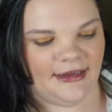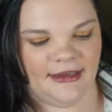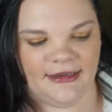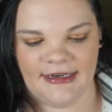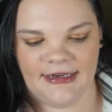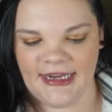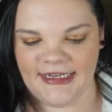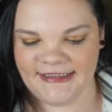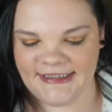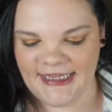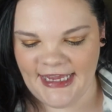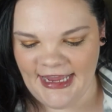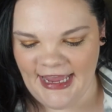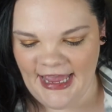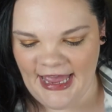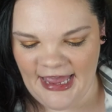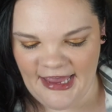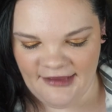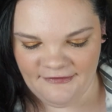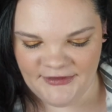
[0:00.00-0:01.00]
Next, I
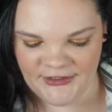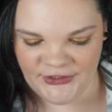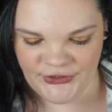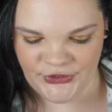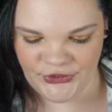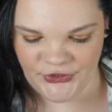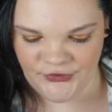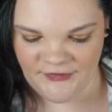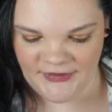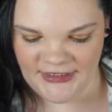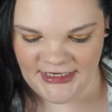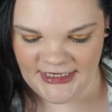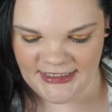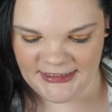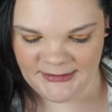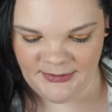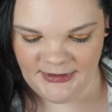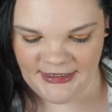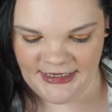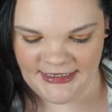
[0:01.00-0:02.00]
have the
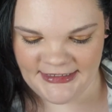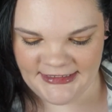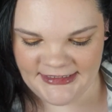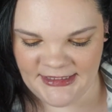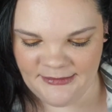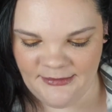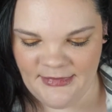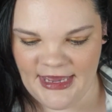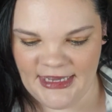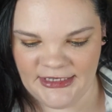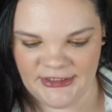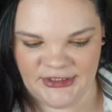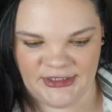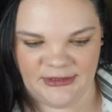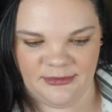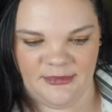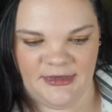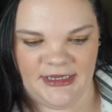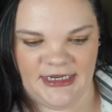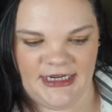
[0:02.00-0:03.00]
Juvia's Place, the
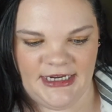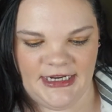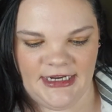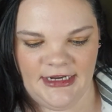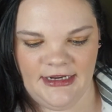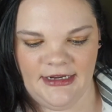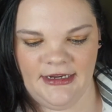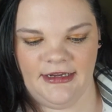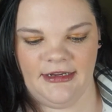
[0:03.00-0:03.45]
Magic Mini,